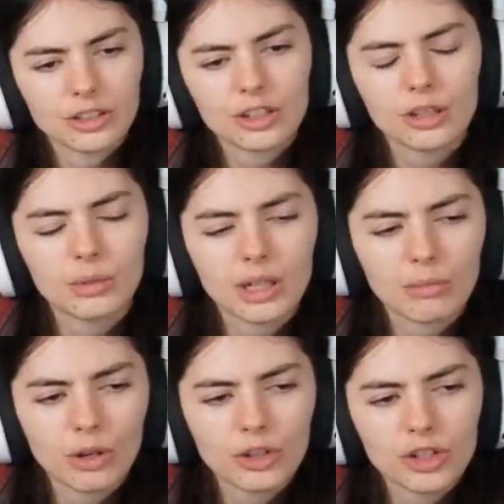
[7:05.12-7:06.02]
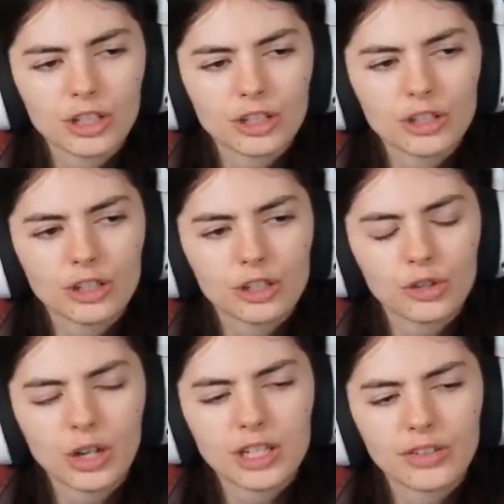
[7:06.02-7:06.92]
There's so many emotions. The
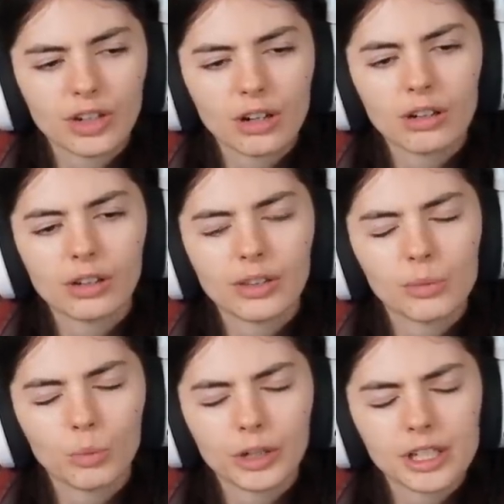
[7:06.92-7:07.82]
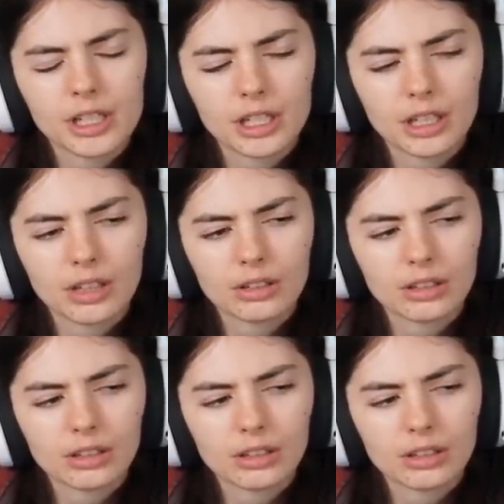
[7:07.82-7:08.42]
stress of it all, them working together.